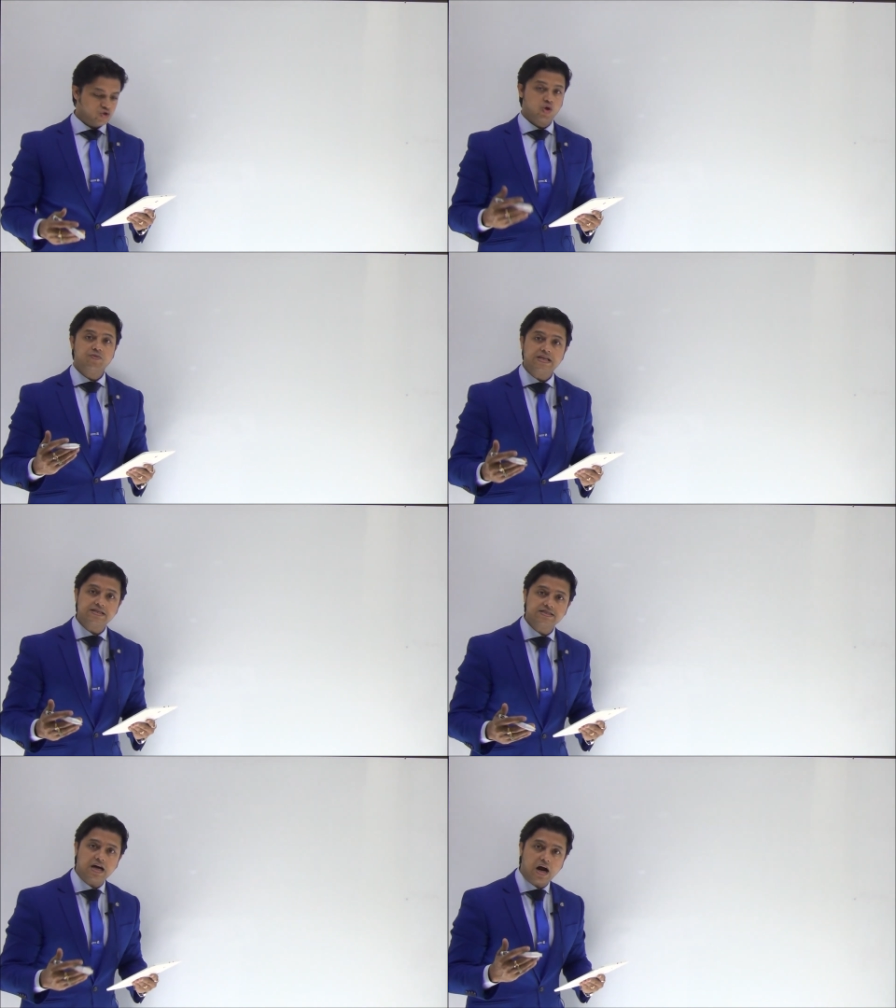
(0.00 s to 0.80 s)

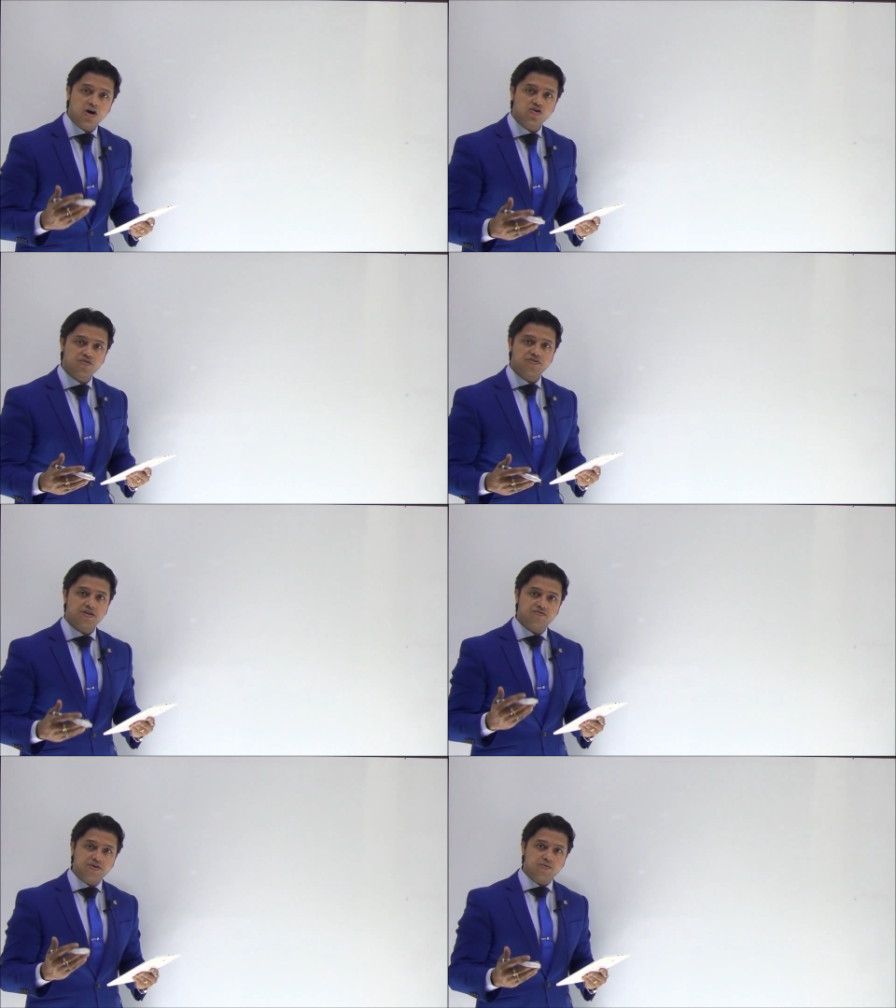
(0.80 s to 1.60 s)
dominant RO
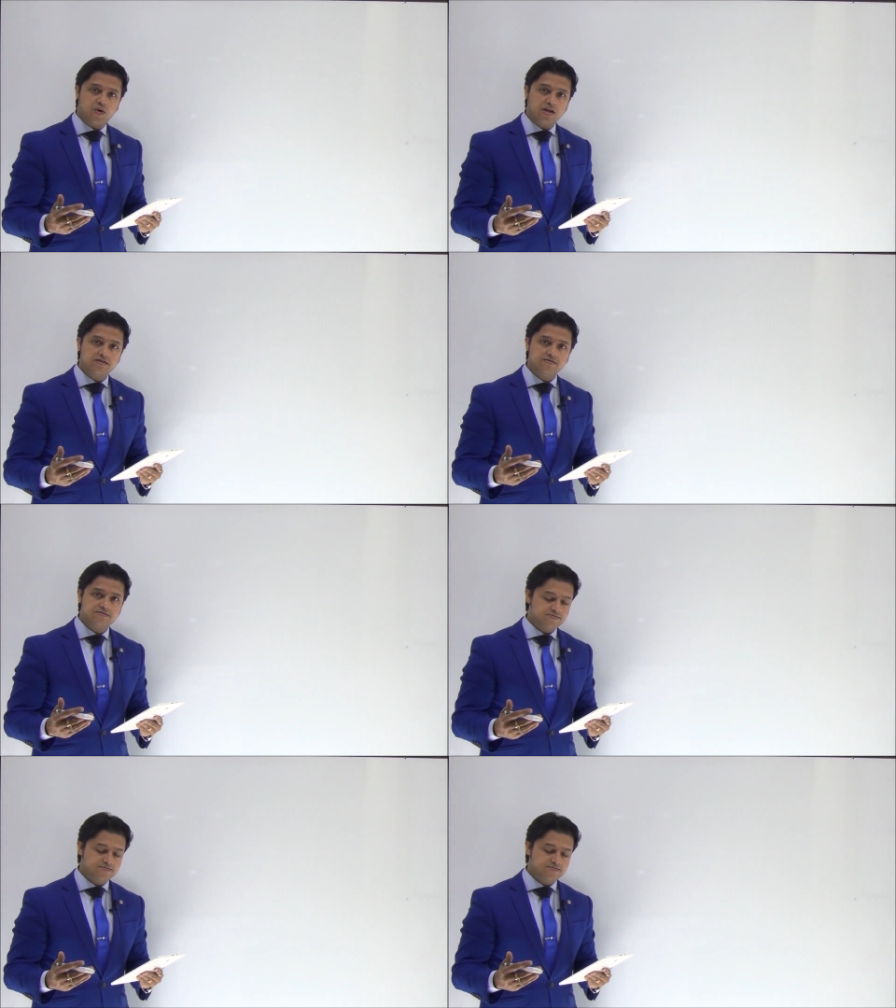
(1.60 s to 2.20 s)
event V1.